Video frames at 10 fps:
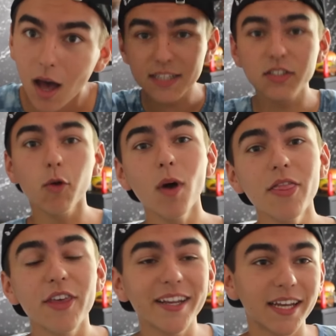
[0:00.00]
It's the
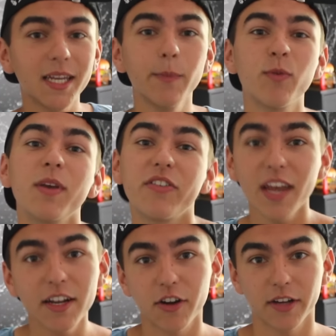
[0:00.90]
one thing that keeps me
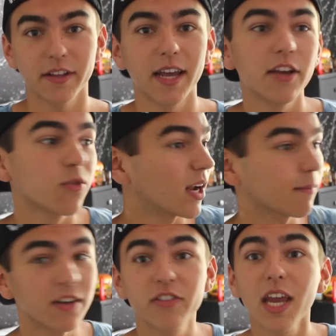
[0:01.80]
sane during the day, is
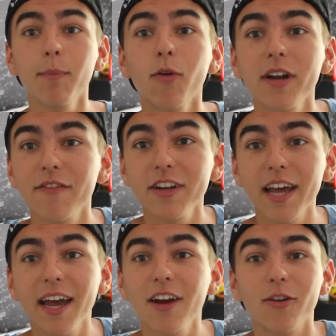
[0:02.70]
riding my skateboard every
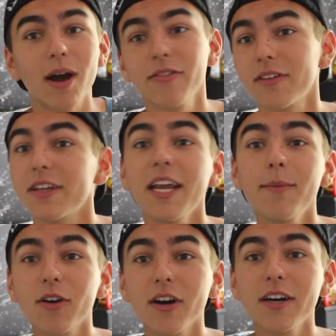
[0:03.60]
day, around the
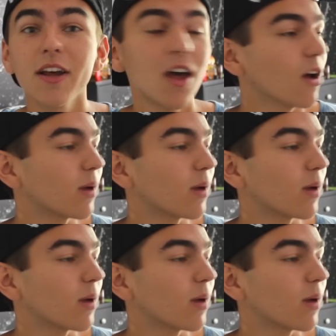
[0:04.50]
neighborhood,